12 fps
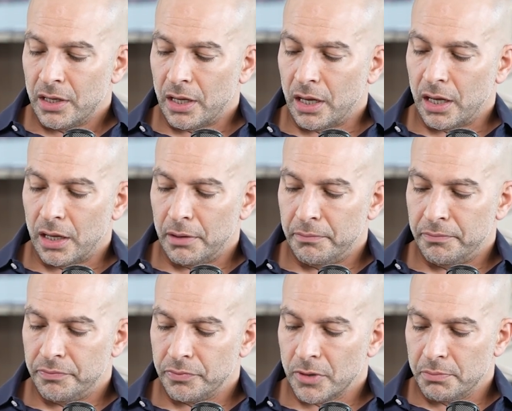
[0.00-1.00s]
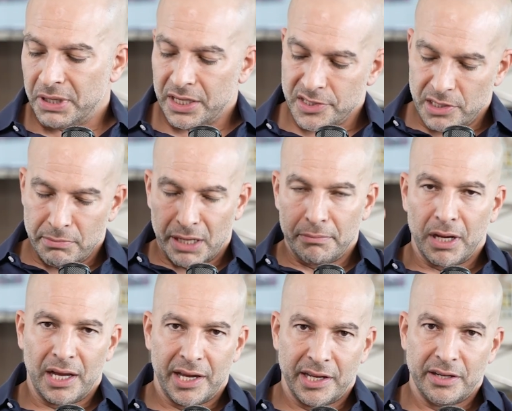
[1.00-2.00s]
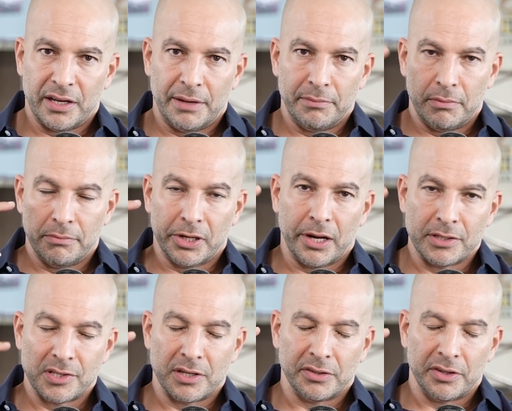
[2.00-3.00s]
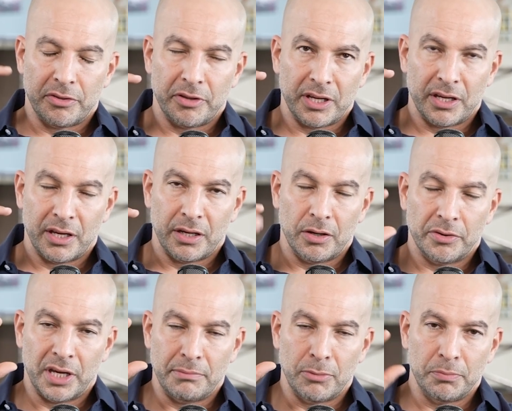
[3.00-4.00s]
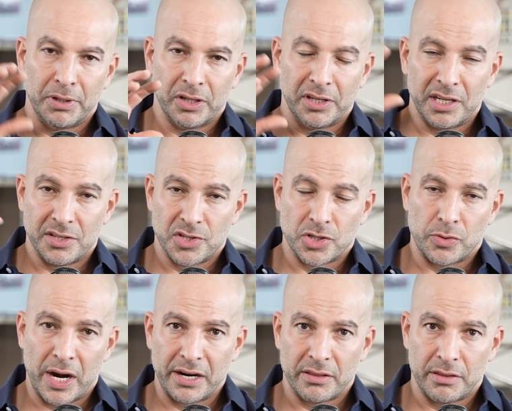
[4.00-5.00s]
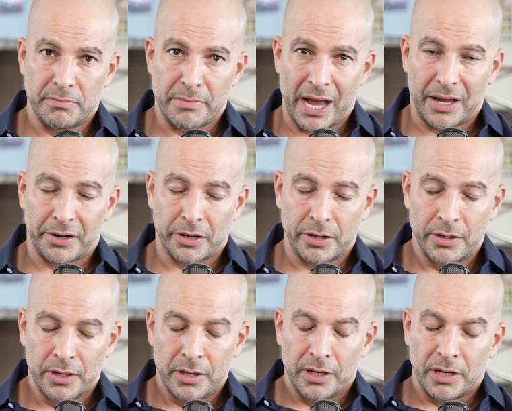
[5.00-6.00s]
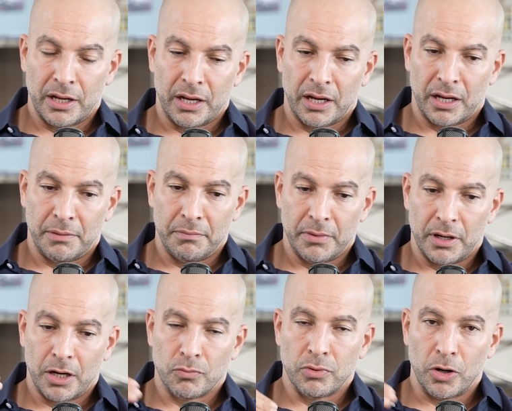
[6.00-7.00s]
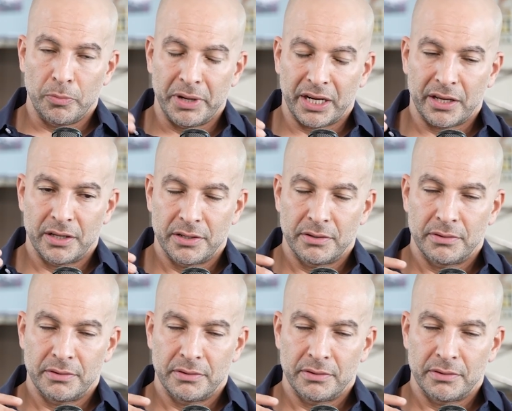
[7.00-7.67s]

because in my mind, I'm constantly thinking, okay, mobility and strength matter, aerobic